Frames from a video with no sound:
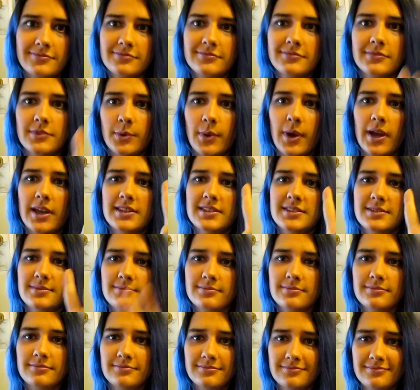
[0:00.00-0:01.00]
twice,
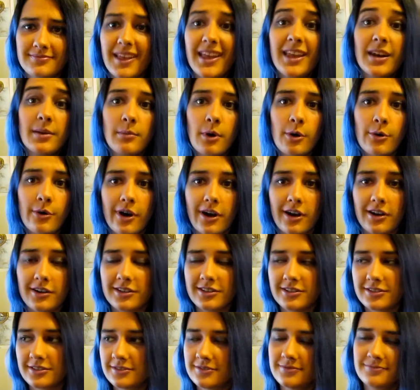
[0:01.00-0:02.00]
and a mohawk.
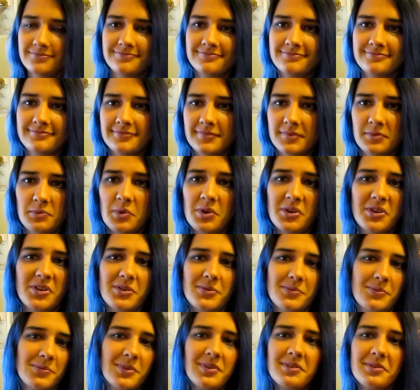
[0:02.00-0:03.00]

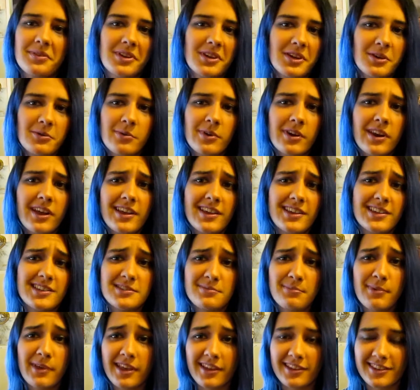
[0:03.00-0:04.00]
What I
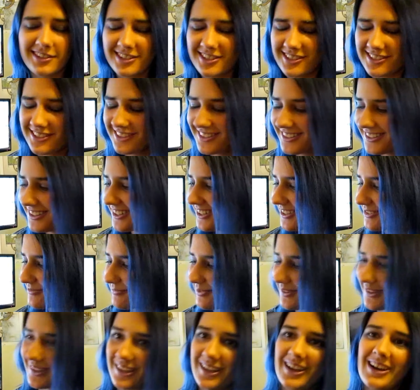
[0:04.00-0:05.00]
expect?
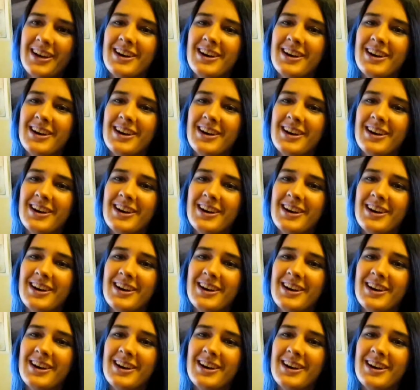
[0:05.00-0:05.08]
But